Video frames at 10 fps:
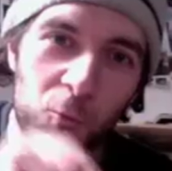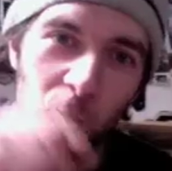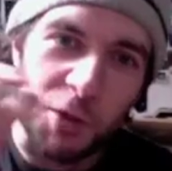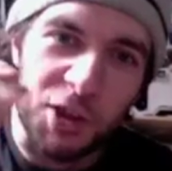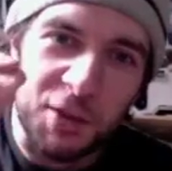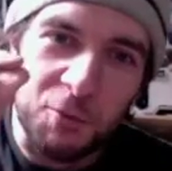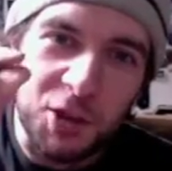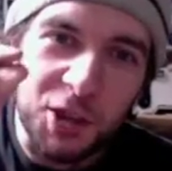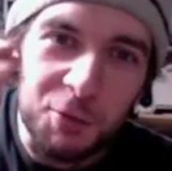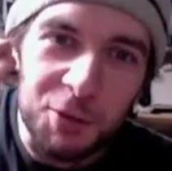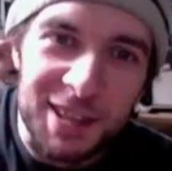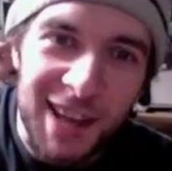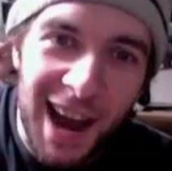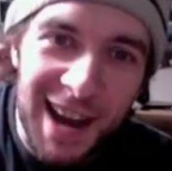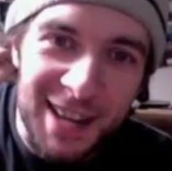Really, really, really
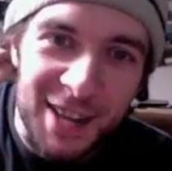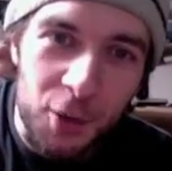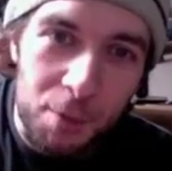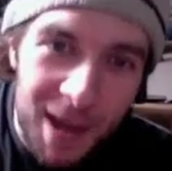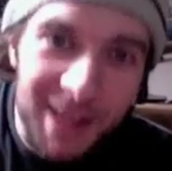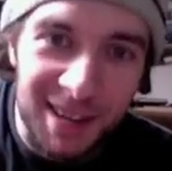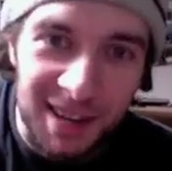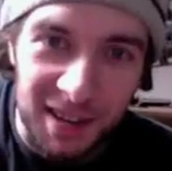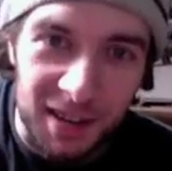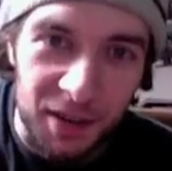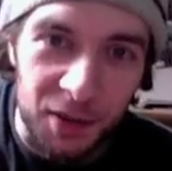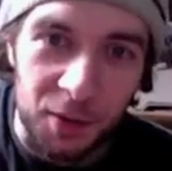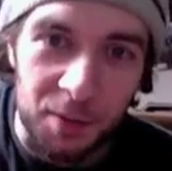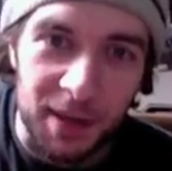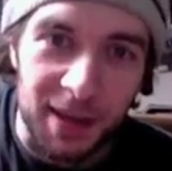tiny. You're bending it a
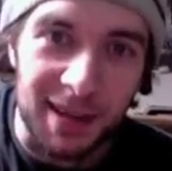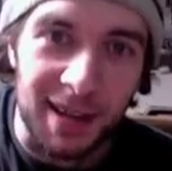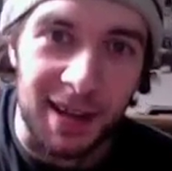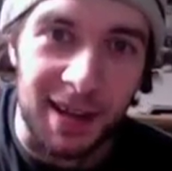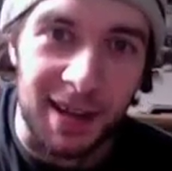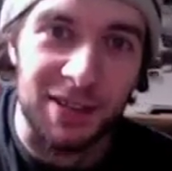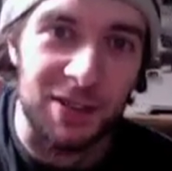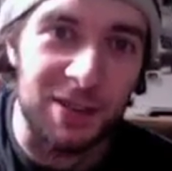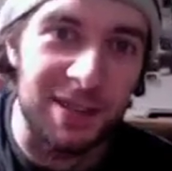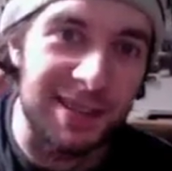little bit. So